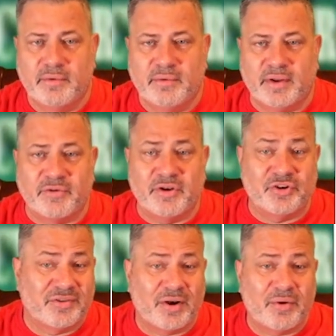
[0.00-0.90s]
definition
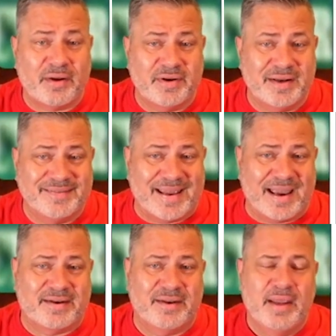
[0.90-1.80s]
because they don't have an
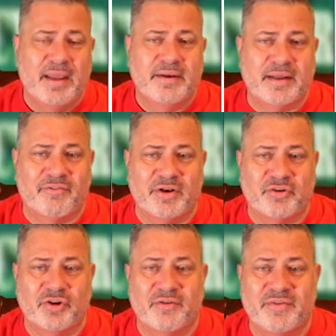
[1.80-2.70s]
exact
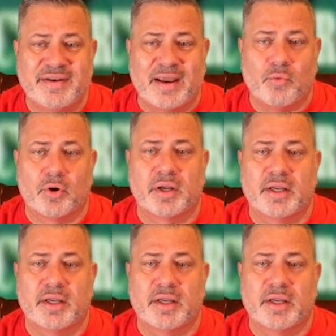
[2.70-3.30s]
definition of network